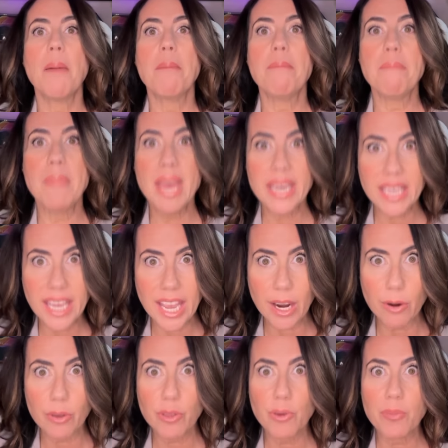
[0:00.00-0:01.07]

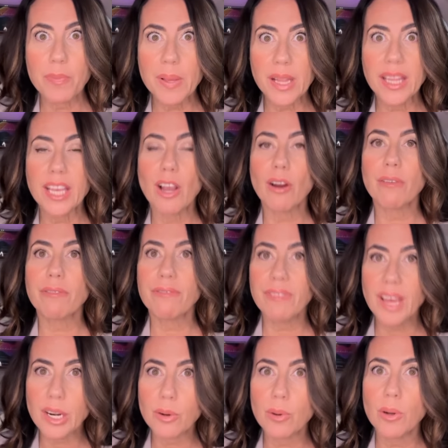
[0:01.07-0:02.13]
Medicare. They're billing our
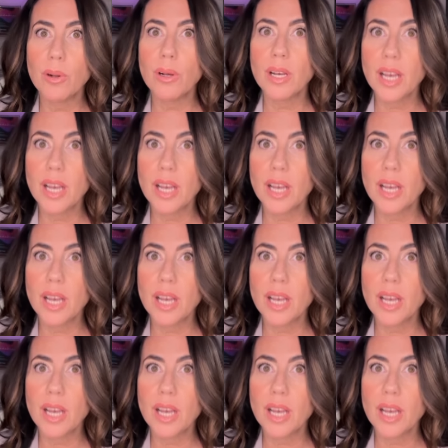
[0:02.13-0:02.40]
federal